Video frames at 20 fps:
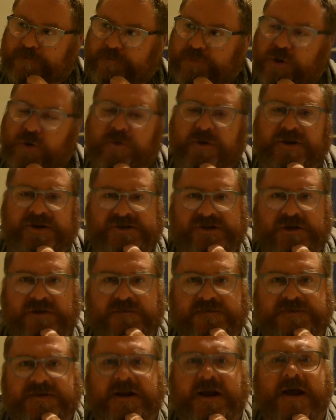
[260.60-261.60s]
pull
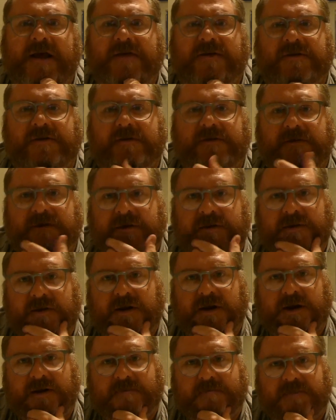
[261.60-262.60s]
yourself together and
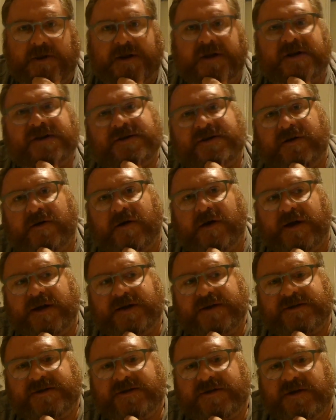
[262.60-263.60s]

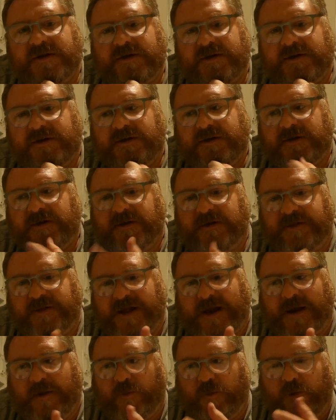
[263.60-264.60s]
monetize
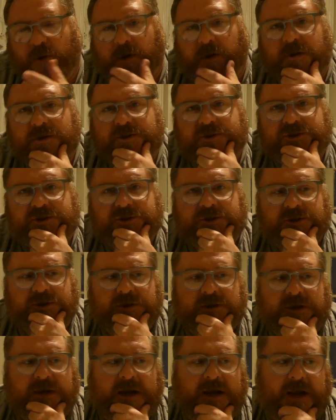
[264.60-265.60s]
that watch
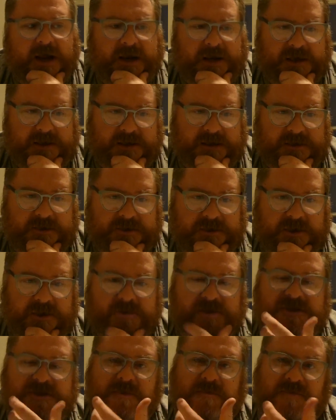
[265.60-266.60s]
and
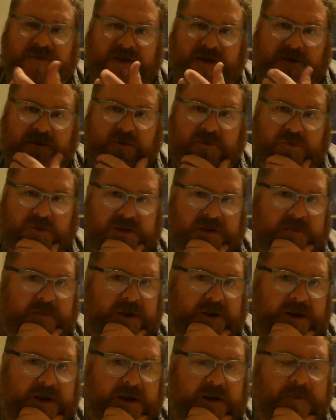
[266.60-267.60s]
do something good with the
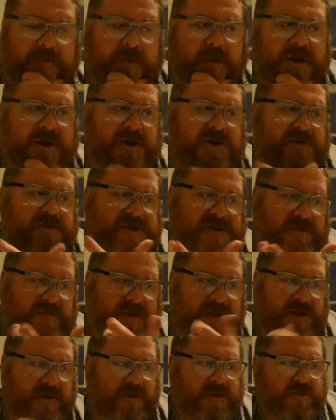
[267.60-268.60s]
money. And by do
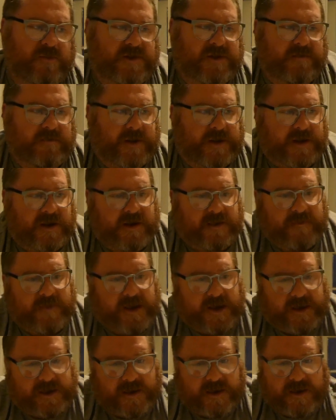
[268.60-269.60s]
something good with the money, I
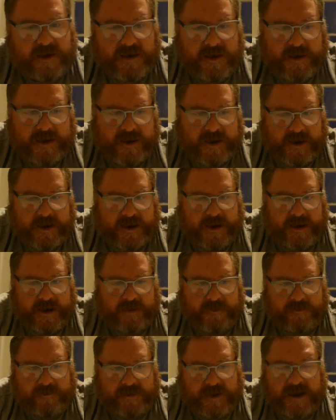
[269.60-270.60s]
mean
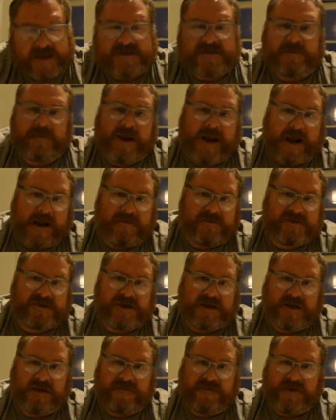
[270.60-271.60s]
get some
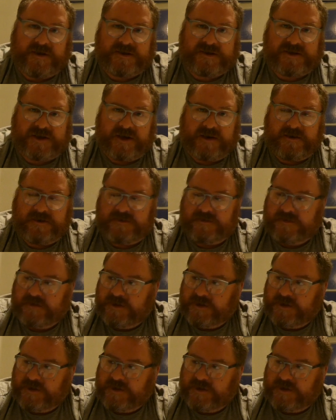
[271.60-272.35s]
counseling for your son,